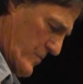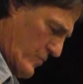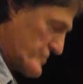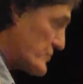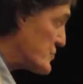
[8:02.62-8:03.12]

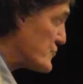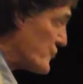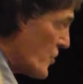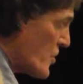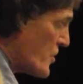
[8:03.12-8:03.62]
was a
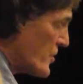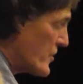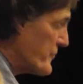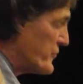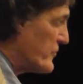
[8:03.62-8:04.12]

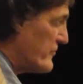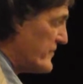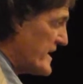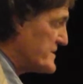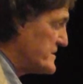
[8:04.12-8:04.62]
strong,
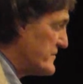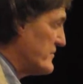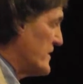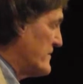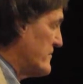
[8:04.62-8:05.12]

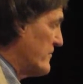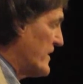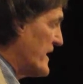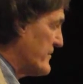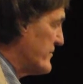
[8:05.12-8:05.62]
pervasive love of
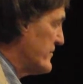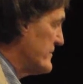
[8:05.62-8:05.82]
life.